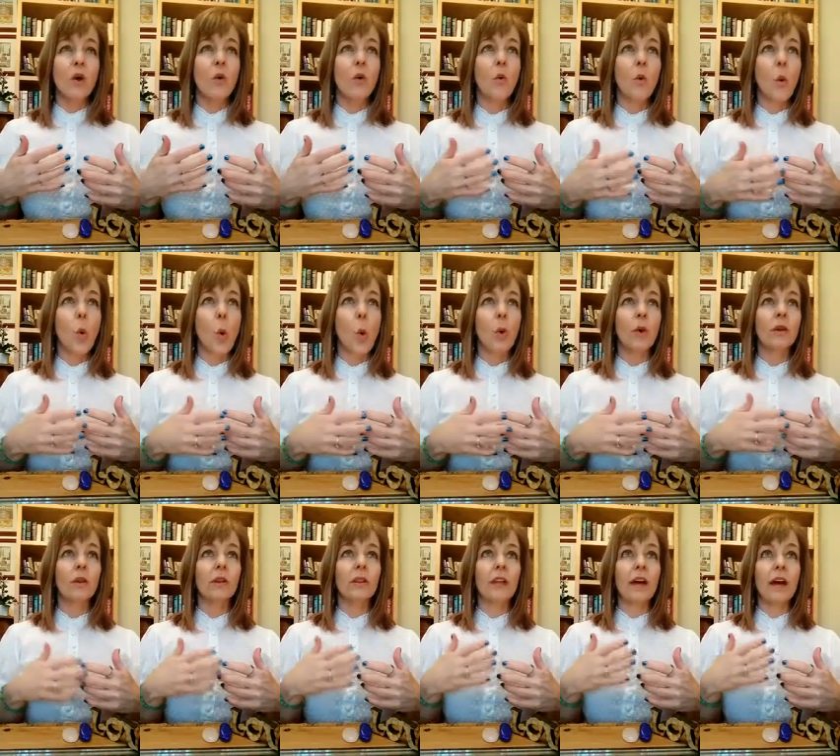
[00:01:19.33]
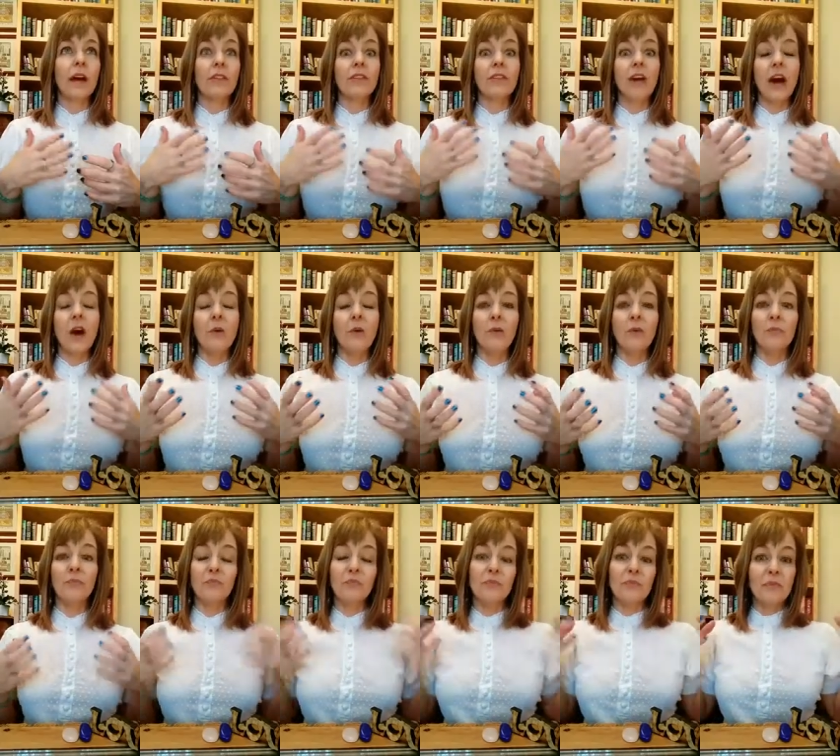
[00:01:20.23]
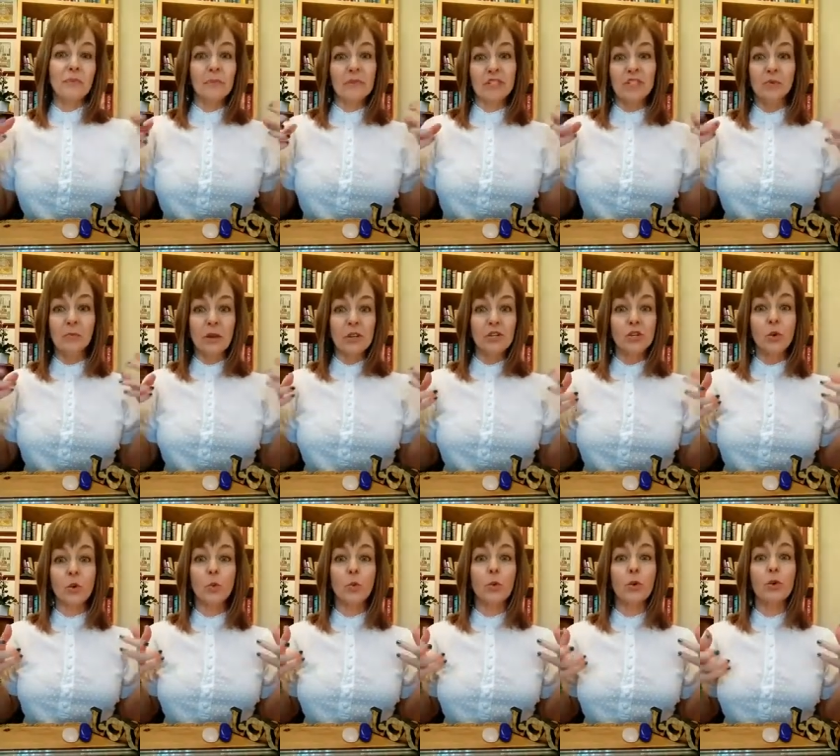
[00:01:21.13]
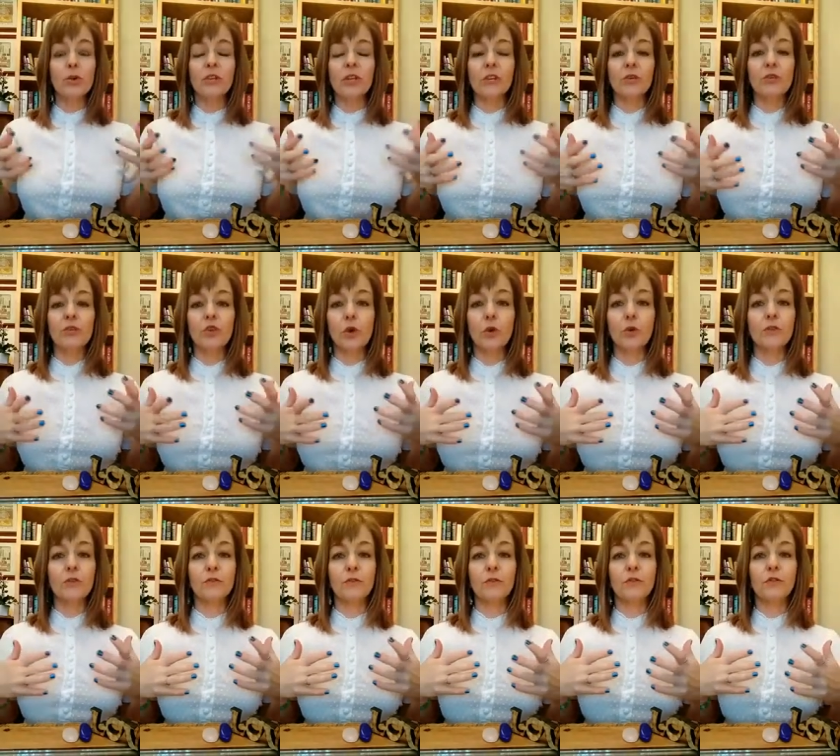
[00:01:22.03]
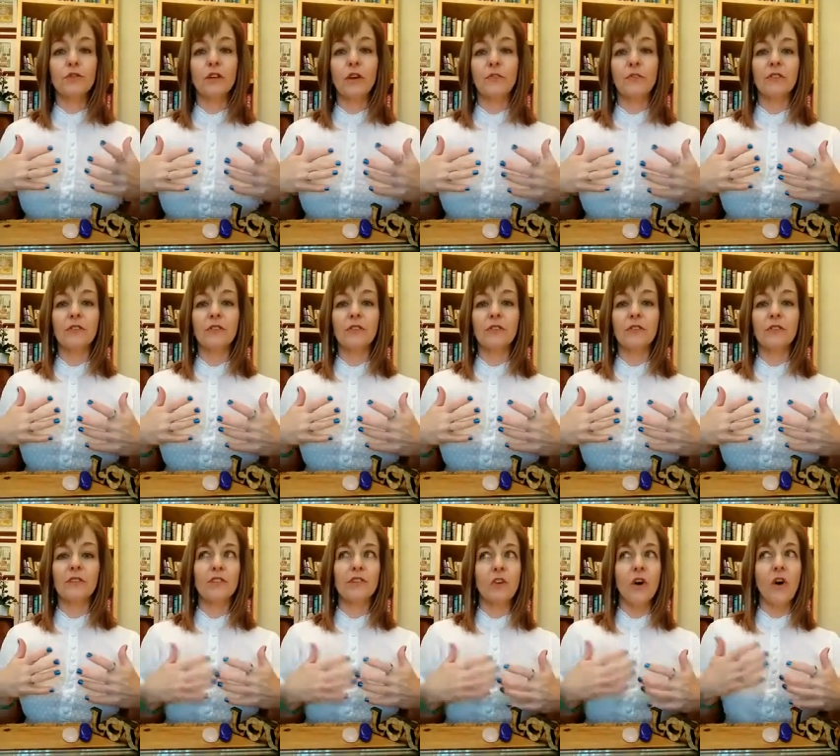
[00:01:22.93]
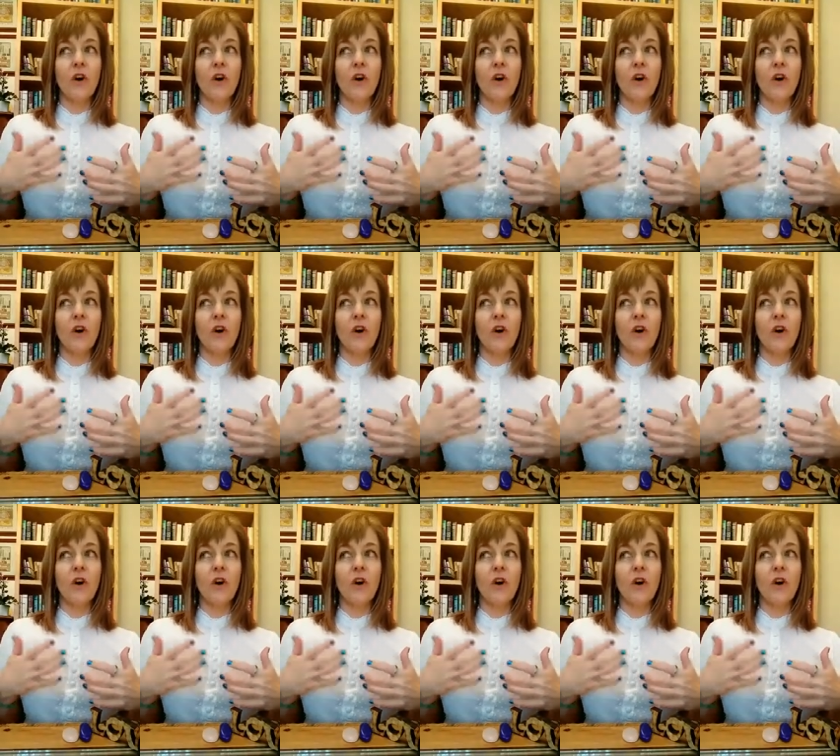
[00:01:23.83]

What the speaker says: Or like that special word that you chose for yourself this year is